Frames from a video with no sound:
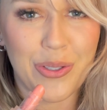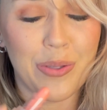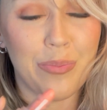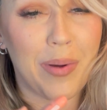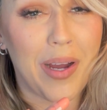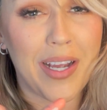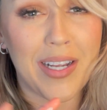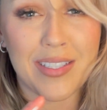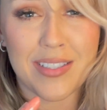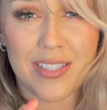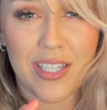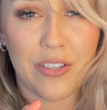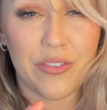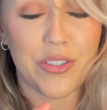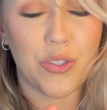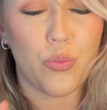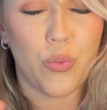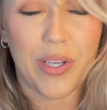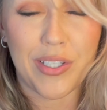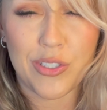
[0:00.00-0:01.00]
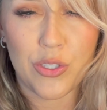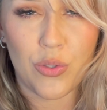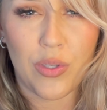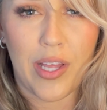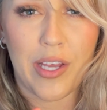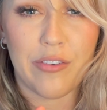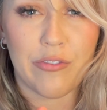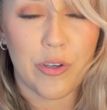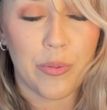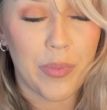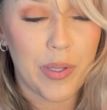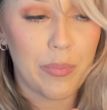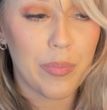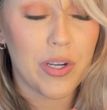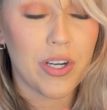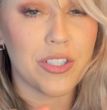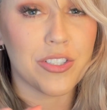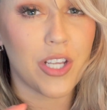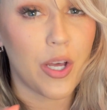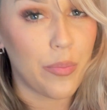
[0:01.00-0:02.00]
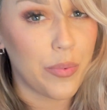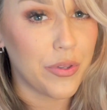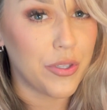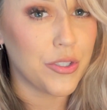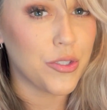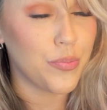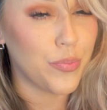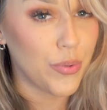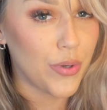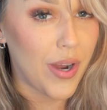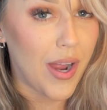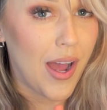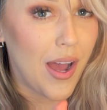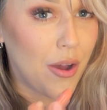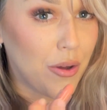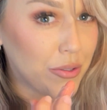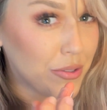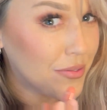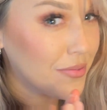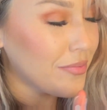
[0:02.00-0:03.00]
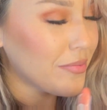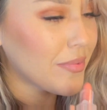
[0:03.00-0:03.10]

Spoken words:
By itself, it's way too light for me, but on top of this brown,